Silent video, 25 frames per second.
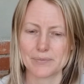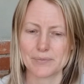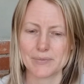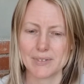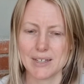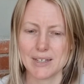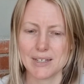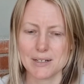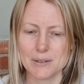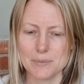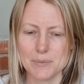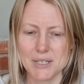
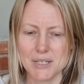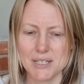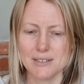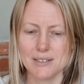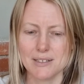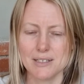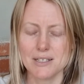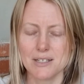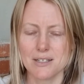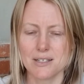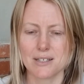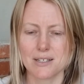And I mean,
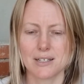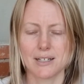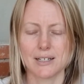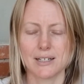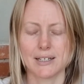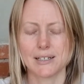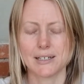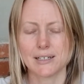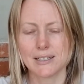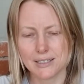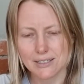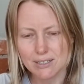this
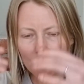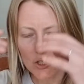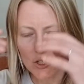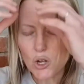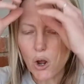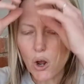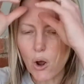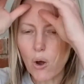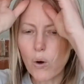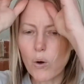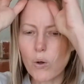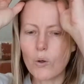
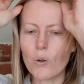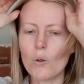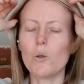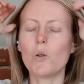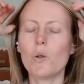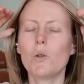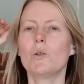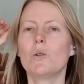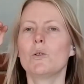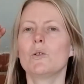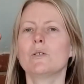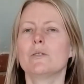
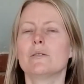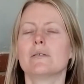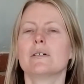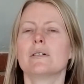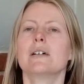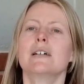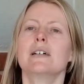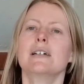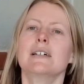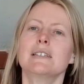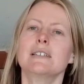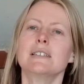whole
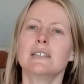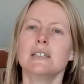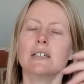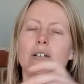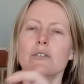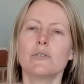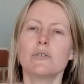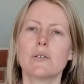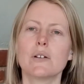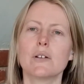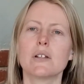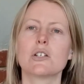
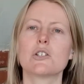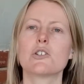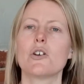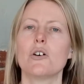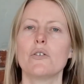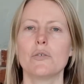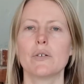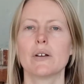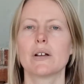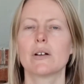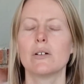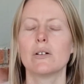
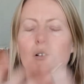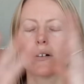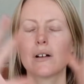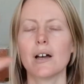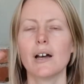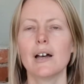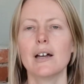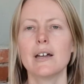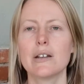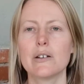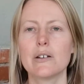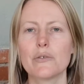philosophical
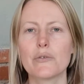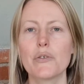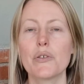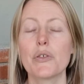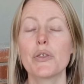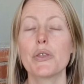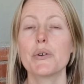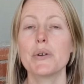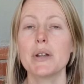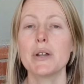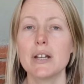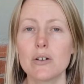kind of
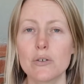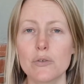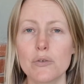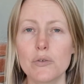thread of